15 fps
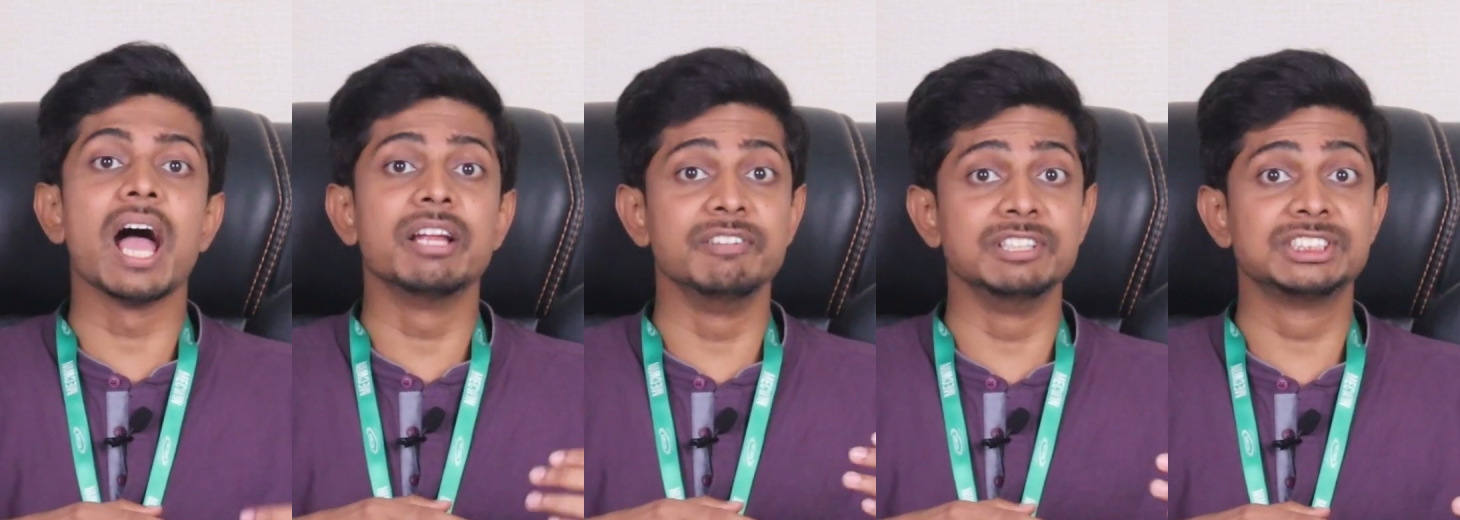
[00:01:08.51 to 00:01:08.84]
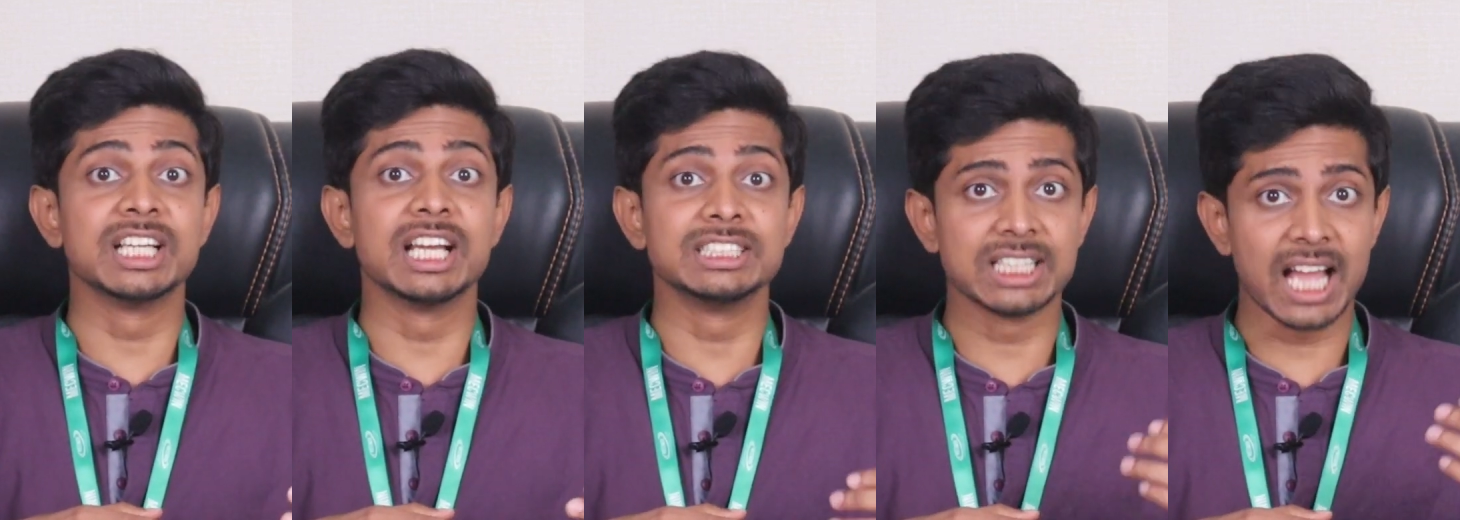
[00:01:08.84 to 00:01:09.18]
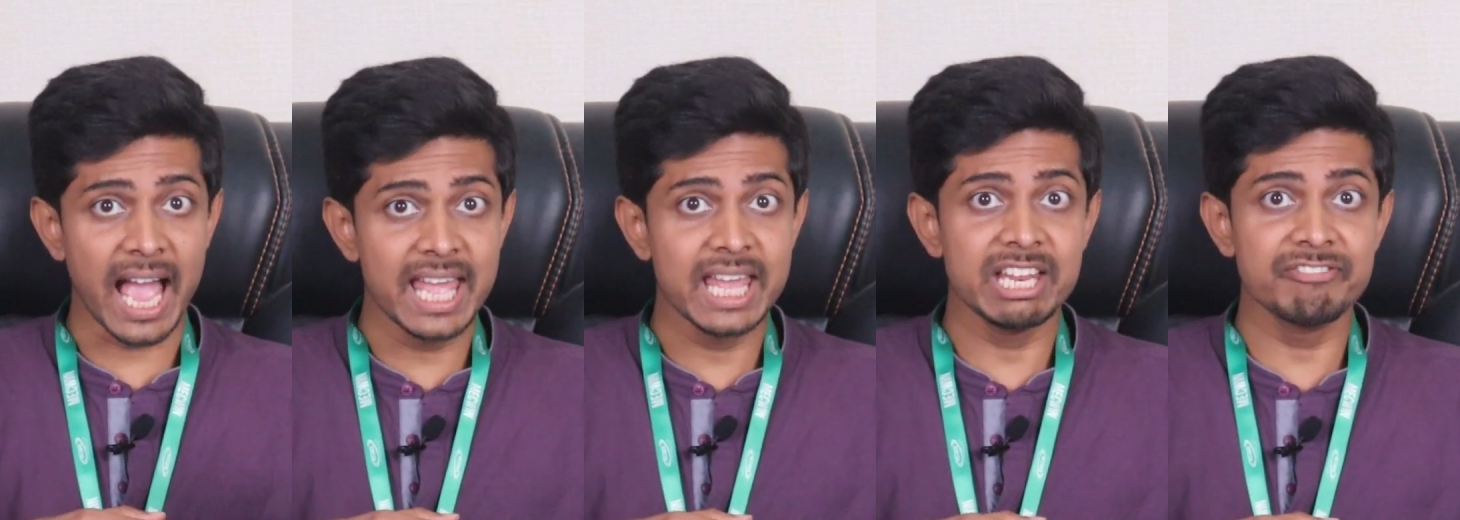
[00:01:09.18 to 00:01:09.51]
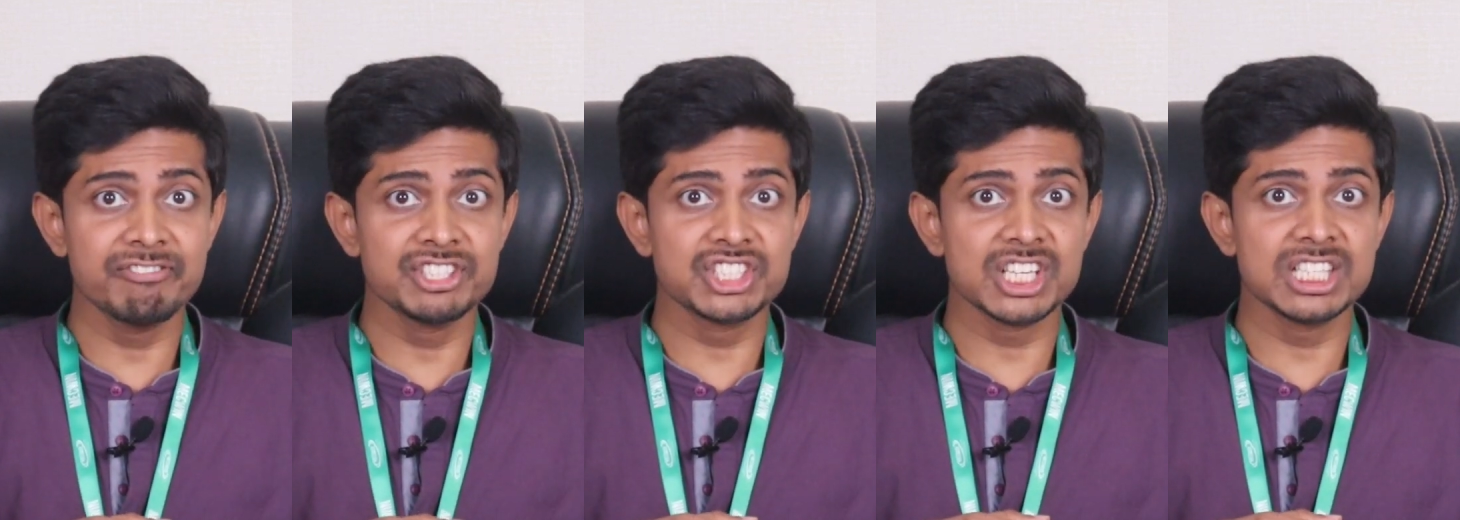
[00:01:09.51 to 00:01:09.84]
which has higher
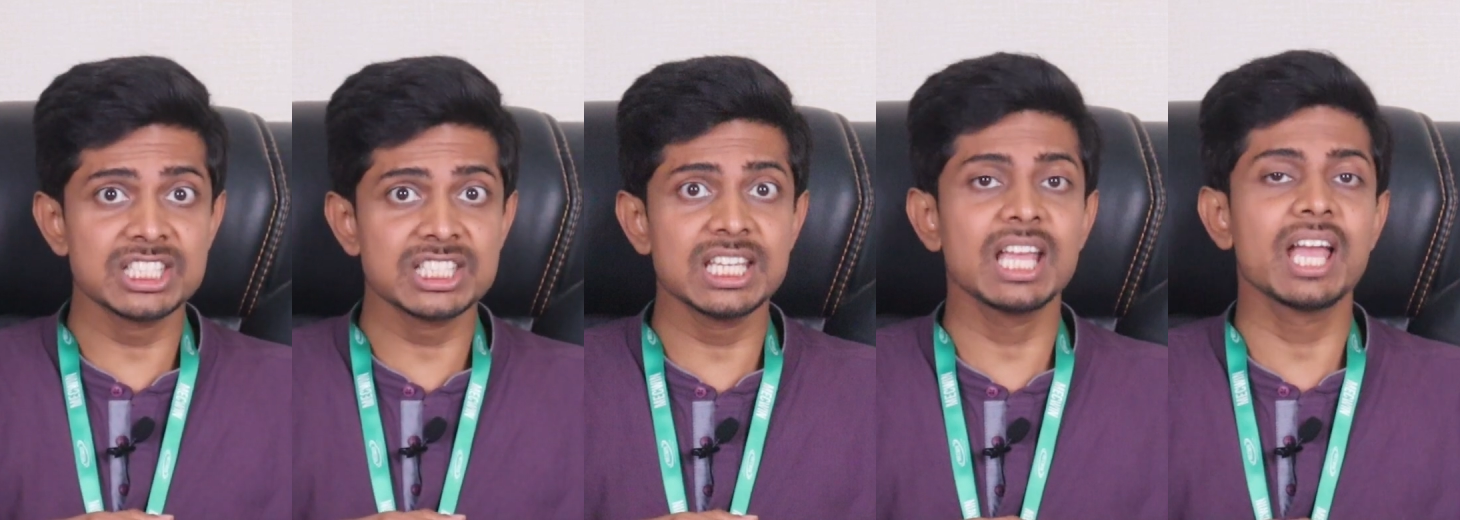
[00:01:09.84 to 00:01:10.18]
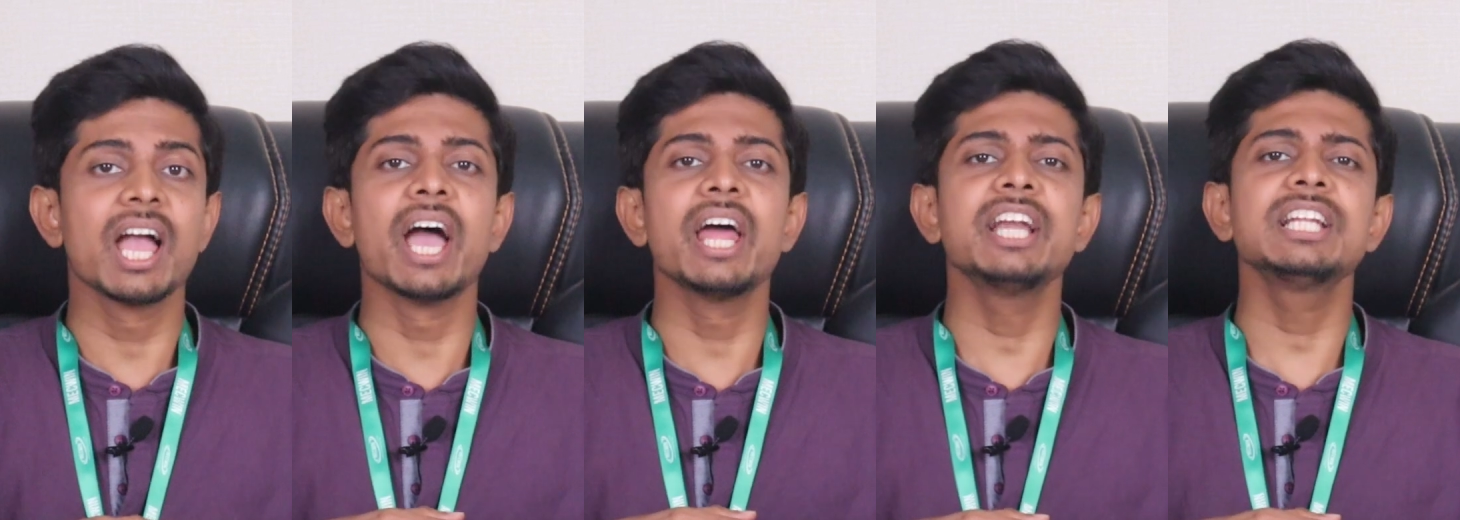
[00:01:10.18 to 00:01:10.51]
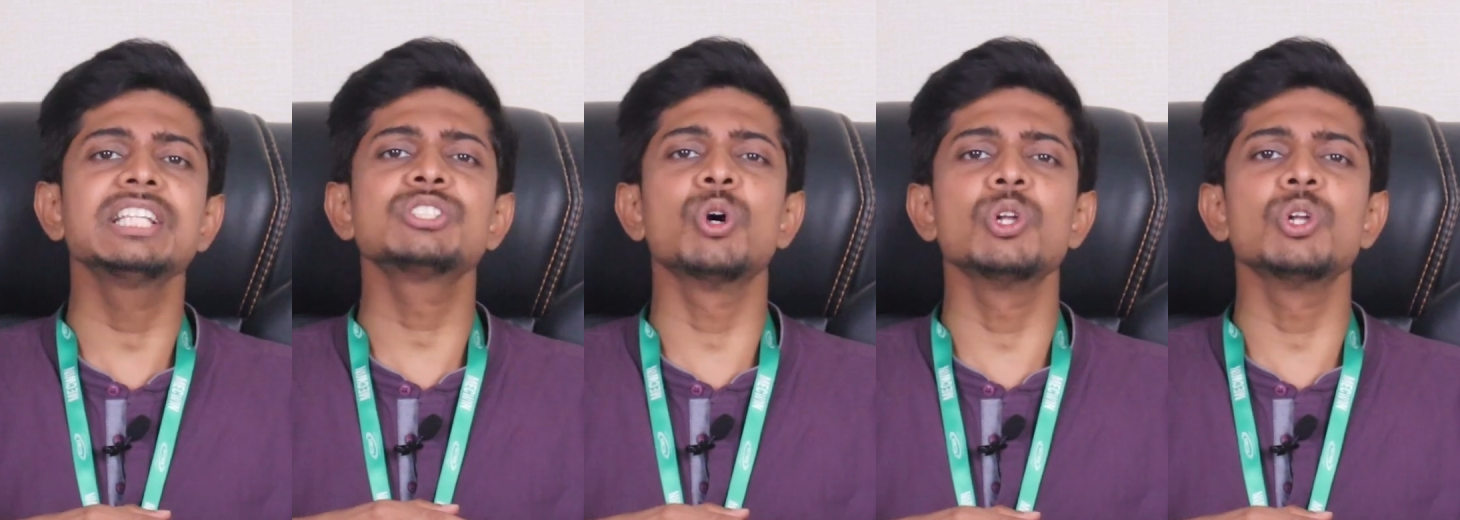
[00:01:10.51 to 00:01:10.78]
efficiency, and it is